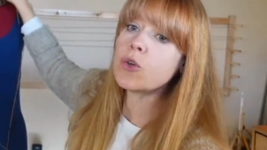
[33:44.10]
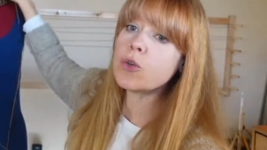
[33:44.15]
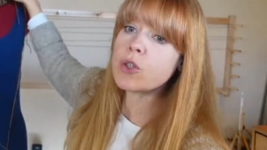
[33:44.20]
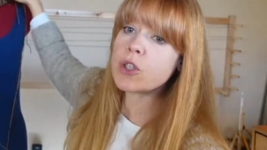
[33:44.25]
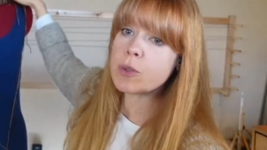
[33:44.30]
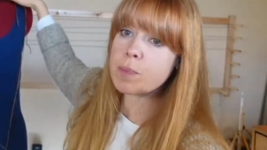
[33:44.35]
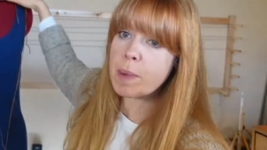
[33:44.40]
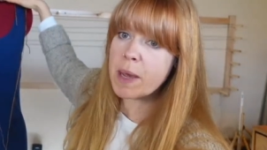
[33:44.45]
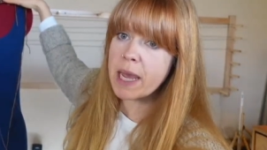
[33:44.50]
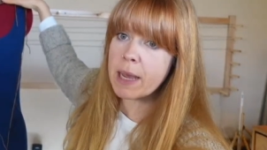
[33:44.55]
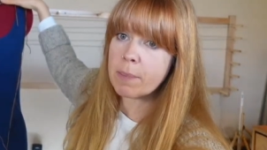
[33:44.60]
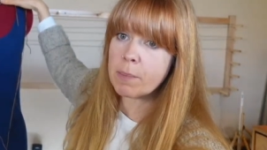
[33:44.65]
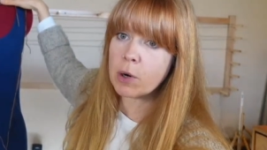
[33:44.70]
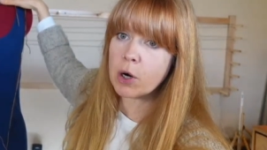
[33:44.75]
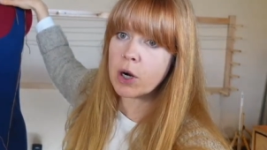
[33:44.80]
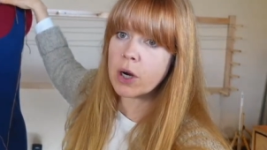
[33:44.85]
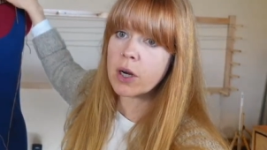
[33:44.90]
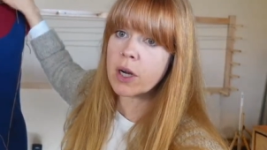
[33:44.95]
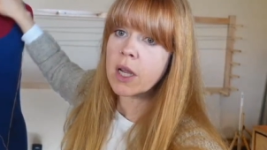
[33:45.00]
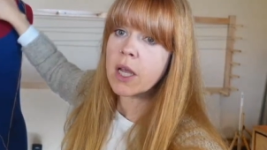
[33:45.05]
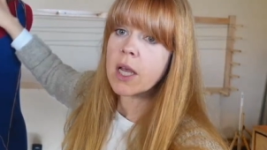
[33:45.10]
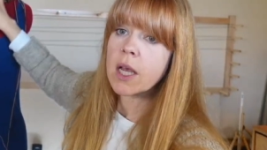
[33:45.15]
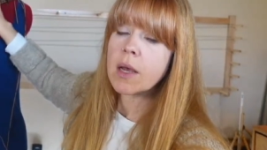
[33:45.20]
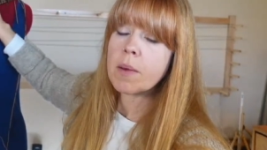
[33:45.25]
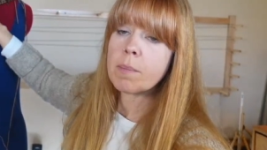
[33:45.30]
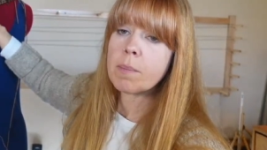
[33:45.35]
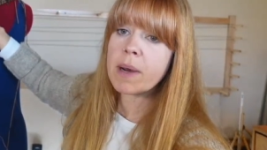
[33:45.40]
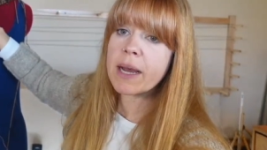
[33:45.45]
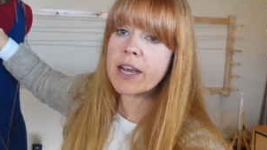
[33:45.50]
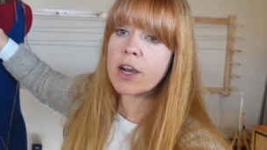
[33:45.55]
Newspaper
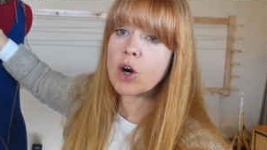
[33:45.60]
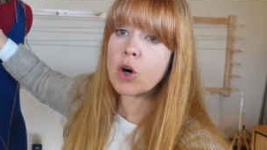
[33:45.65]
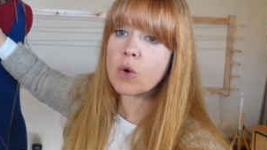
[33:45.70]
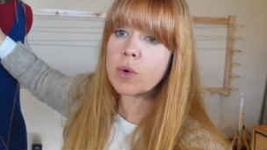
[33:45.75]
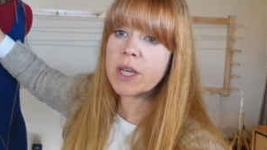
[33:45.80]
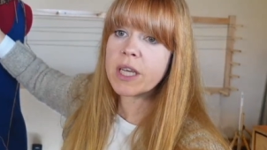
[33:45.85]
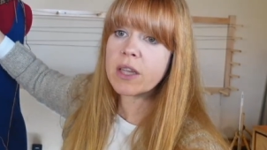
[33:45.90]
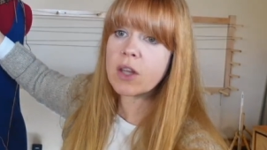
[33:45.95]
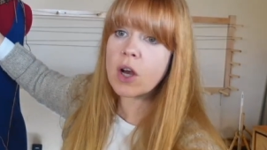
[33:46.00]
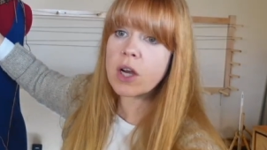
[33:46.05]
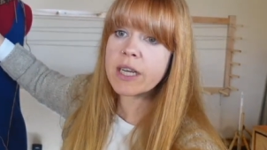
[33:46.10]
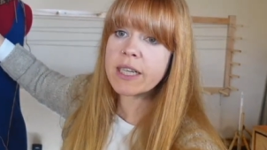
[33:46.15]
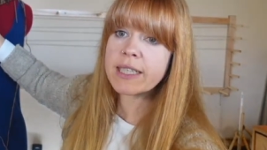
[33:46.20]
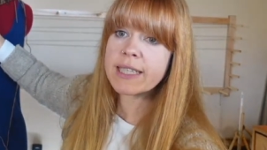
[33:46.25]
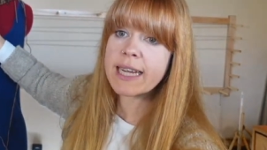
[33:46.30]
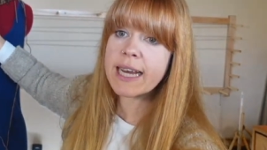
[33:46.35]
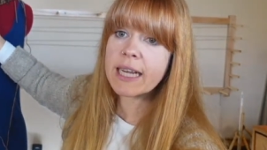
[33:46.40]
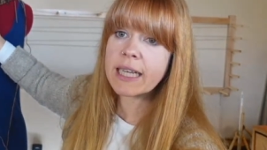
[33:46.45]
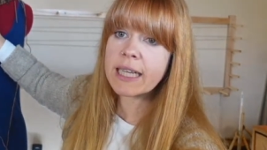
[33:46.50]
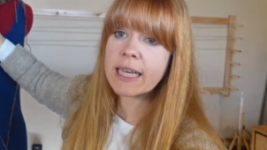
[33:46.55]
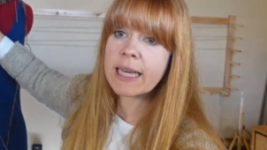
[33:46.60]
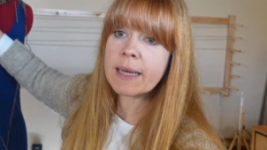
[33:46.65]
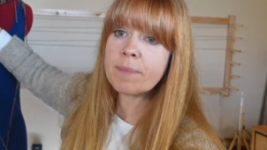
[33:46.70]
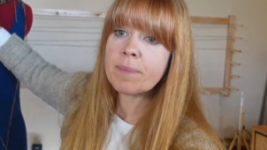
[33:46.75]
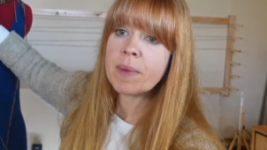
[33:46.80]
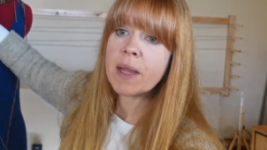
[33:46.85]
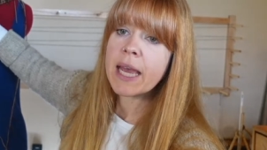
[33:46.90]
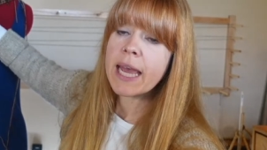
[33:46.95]
by Hohi Locatelli,